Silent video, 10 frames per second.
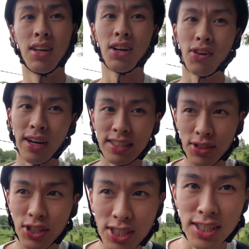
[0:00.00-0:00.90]
Alright,
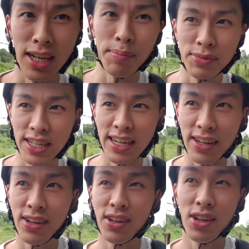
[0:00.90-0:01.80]
so just an update.
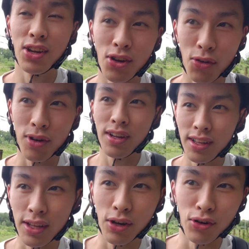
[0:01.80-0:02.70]

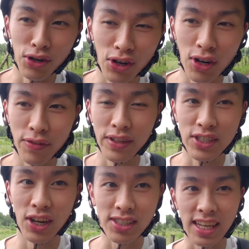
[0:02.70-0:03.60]
The owner of the
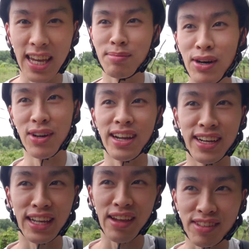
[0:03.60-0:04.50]
dogs came out
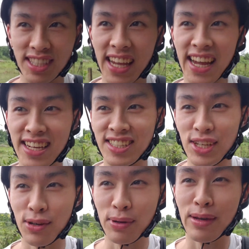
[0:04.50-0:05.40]
and gave us a hand,
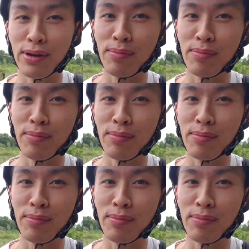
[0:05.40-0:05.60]
so we